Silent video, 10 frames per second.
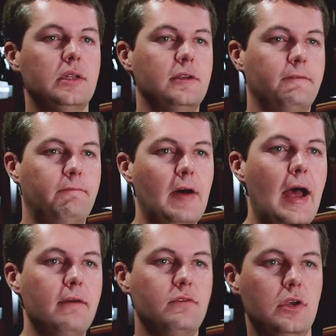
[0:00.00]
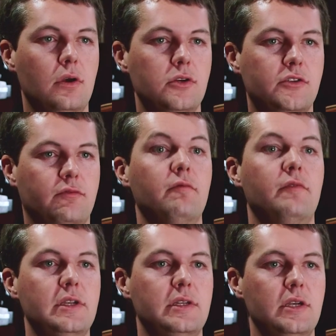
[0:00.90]
to 5 years from
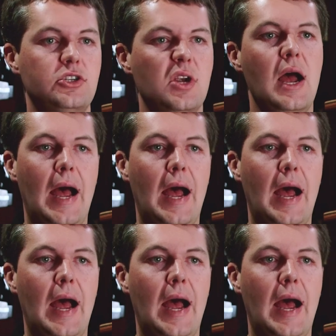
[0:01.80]
vintage,